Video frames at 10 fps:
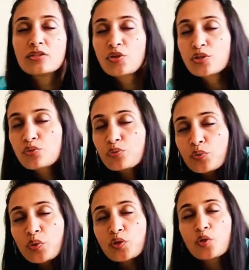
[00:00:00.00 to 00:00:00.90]
try to do it
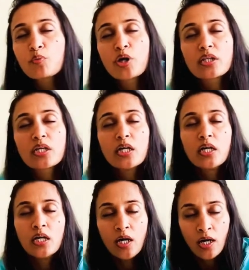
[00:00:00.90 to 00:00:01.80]
with your breath.
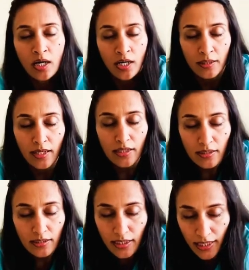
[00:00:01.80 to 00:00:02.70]

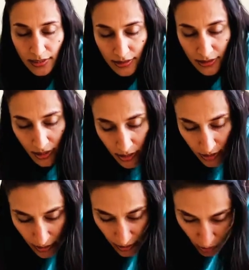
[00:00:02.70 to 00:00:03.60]
And
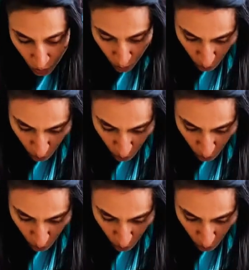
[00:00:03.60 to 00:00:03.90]
exhaling through